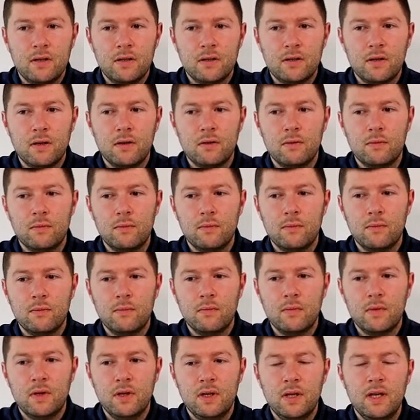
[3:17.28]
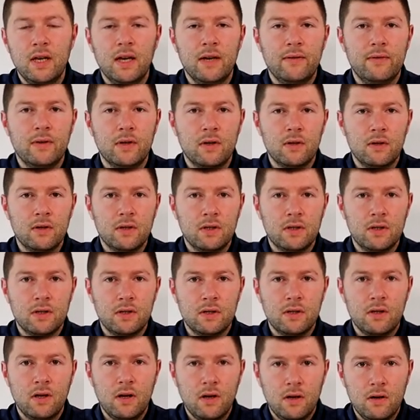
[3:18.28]
so yeah, if you're going to
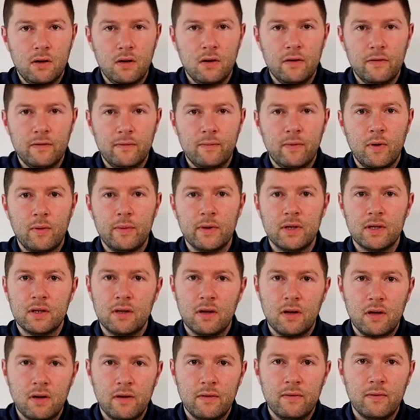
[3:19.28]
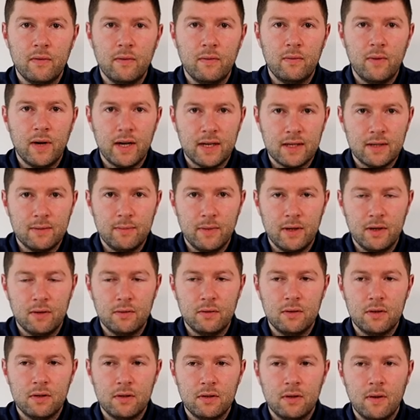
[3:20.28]
start off, probably start off with wax
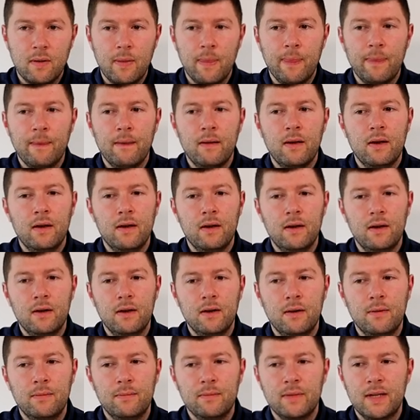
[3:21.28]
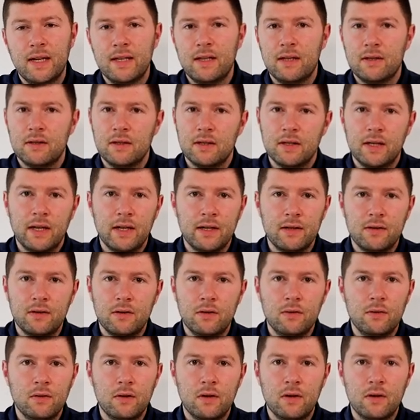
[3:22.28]
melts um, that doesn't take
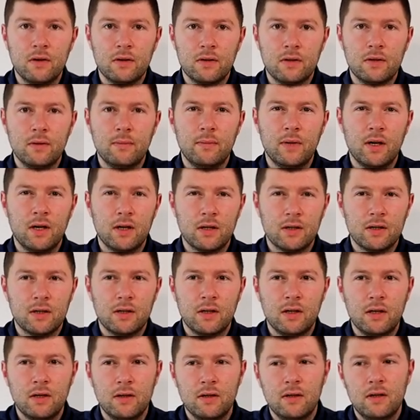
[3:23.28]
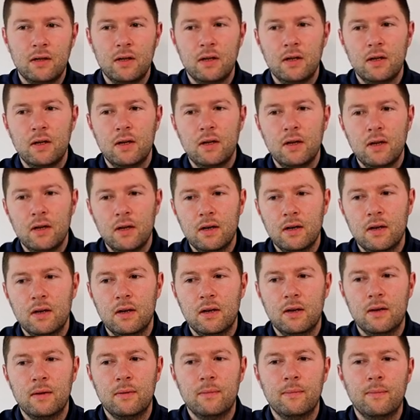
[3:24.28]
too long to master
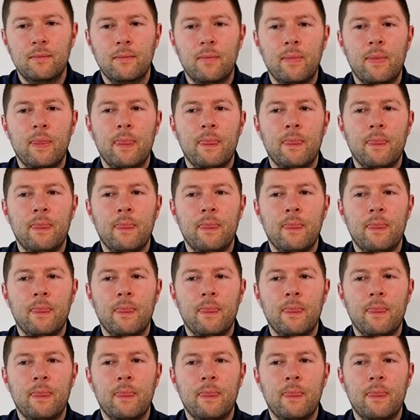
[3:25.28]
um,